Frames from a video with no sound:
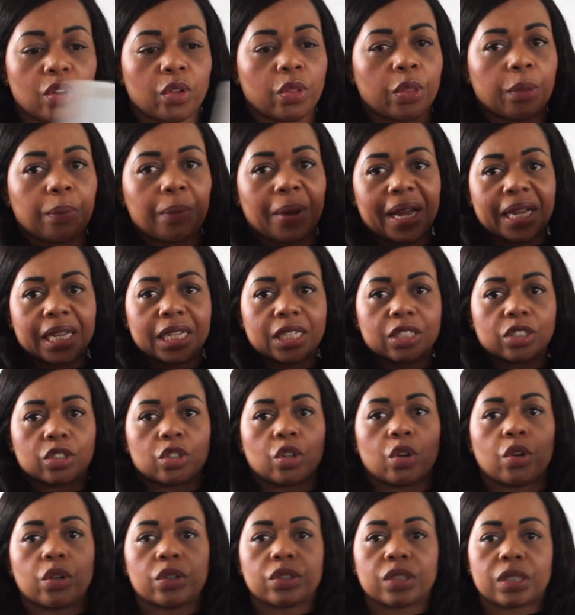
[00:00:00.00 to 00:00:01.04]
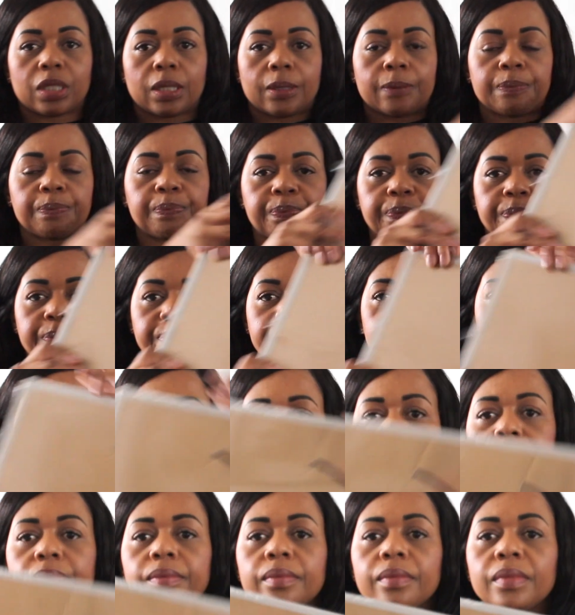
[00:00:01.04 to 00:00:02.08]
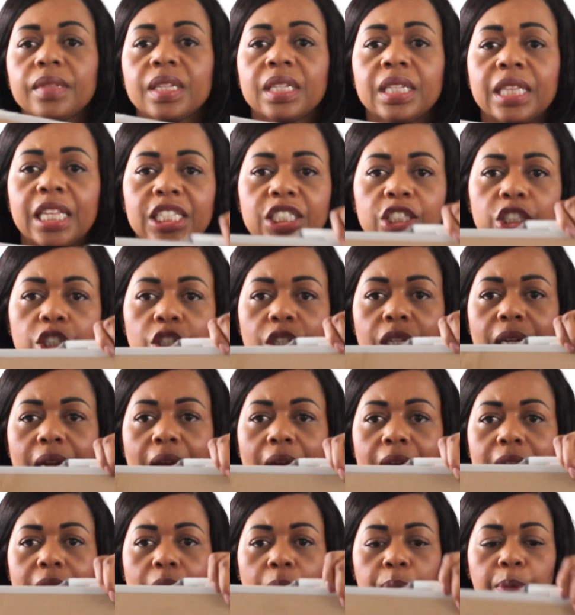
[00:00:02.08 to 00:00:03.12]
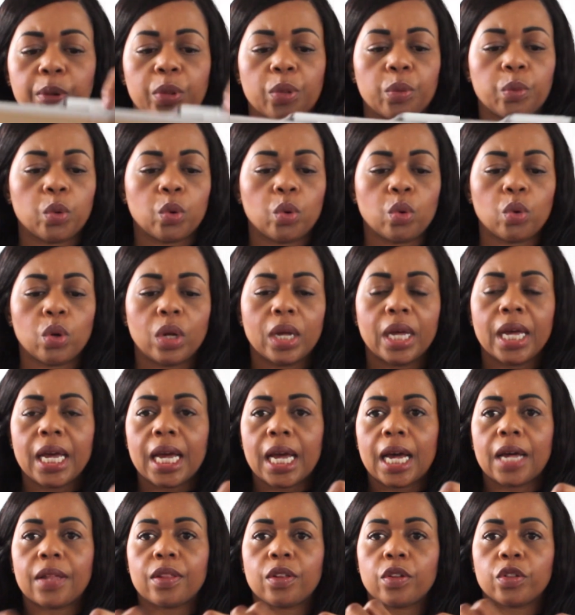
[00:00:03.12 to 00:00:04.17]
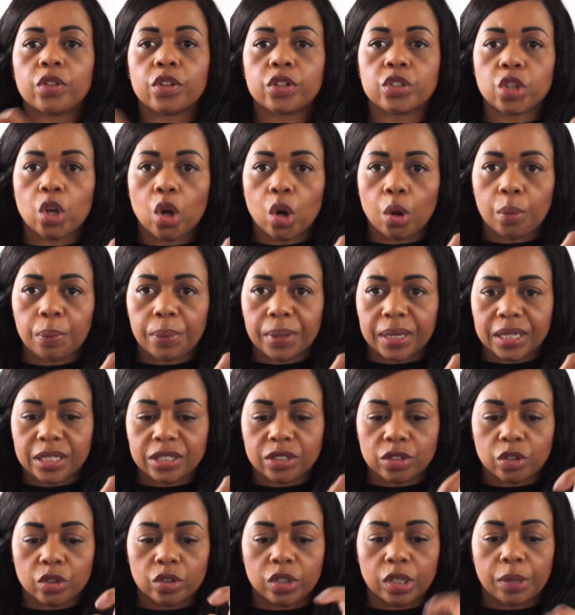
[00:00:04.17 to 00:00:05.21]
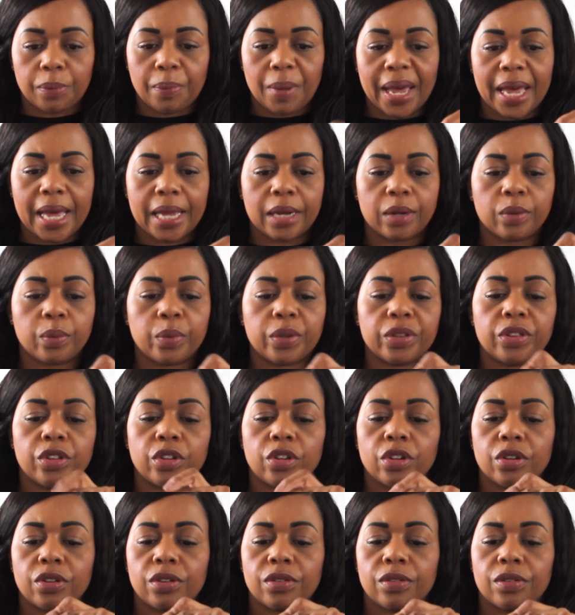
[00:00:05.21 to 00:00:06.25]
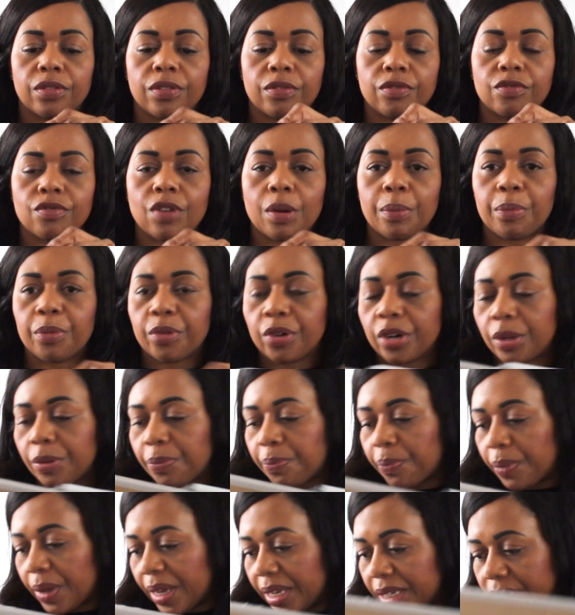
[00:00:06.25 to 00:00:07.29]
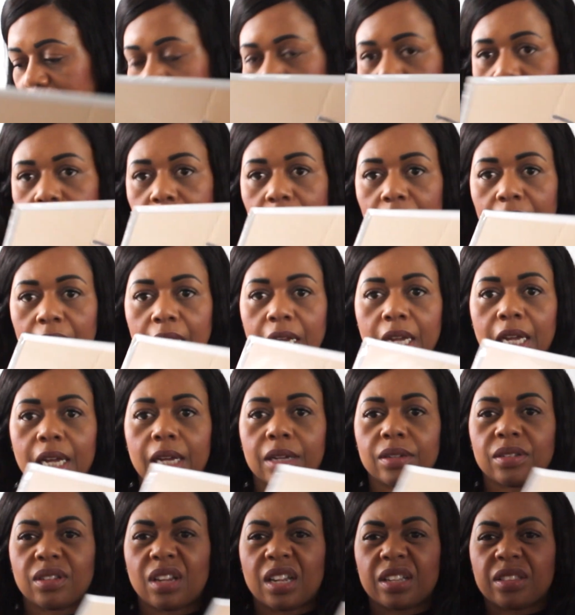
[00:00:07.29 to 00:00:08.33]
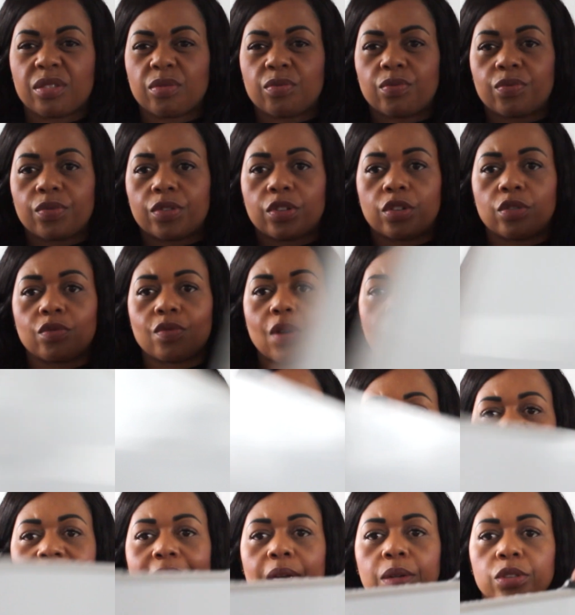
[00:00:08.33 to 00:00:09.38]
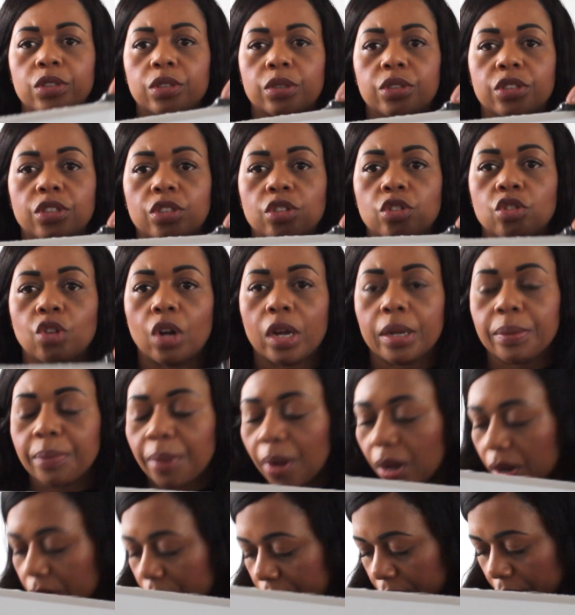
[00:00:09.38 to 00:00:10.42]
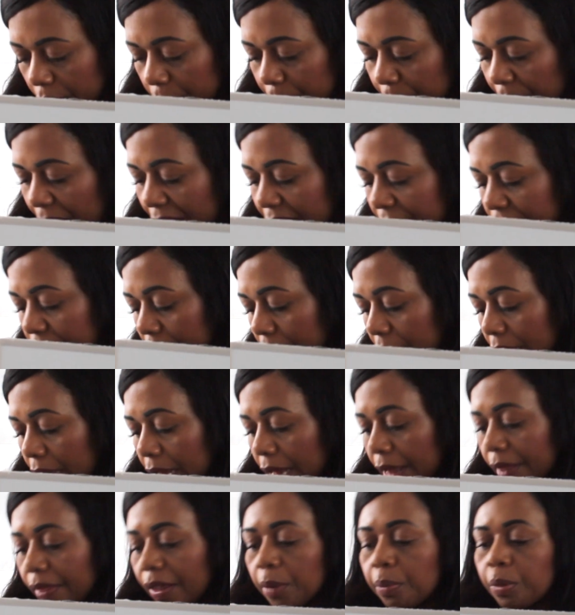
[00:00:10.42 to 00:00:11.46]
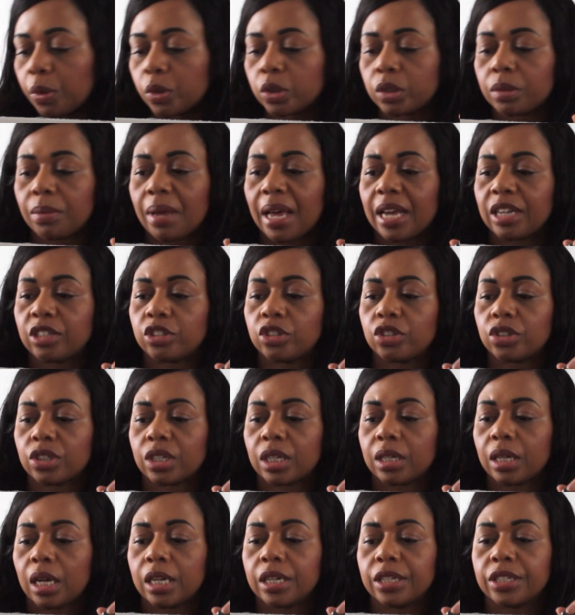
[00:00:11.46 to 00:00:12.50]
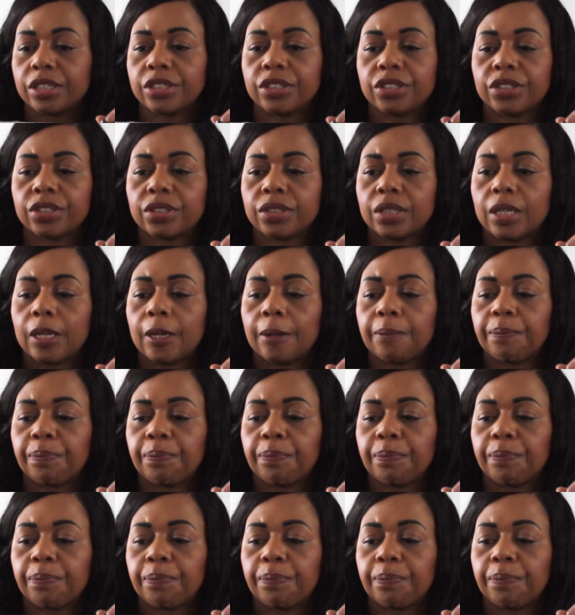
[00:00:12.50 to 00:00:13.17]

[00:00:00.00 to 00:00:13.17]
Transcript: on the back, it's got this, so you can hang it up on the wall, and on the top it's got your pen with your rubbery bit to rub it out, so it's a dry marker type pen. And I bought some extra colours,